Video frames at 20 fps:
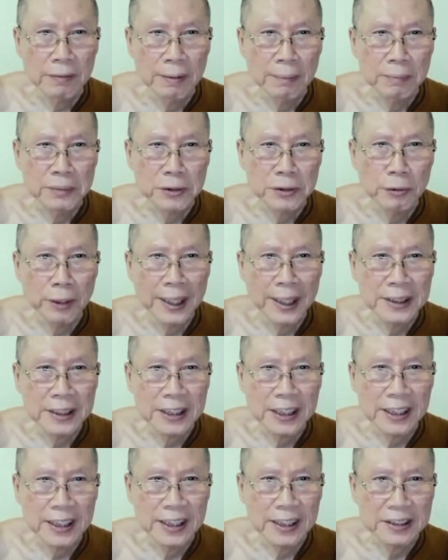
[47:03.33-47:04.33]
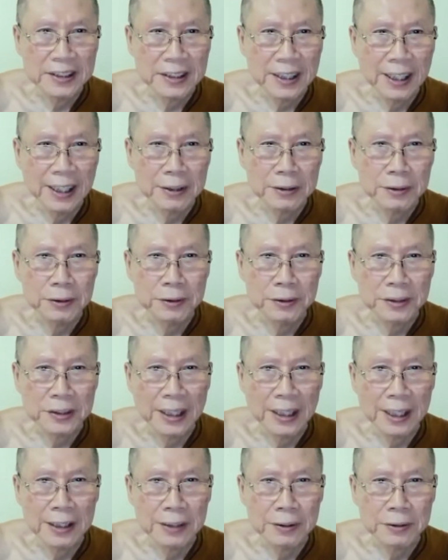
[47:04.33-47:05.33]
From Swante, Satu,
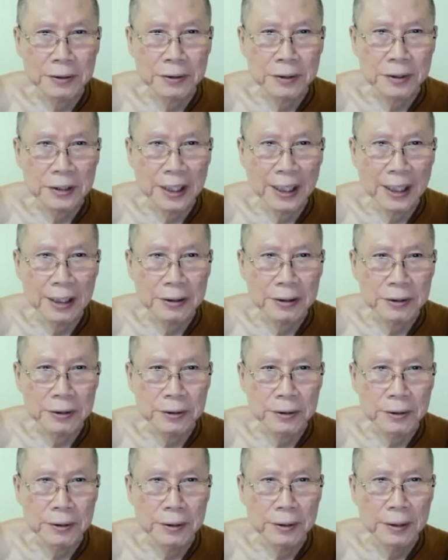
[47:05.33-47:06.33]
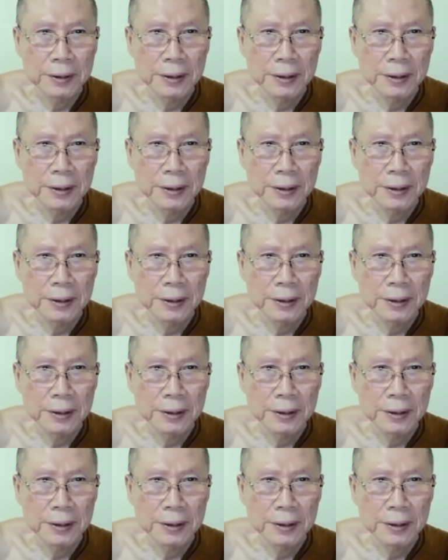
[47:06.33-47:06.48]
Satu, Satu.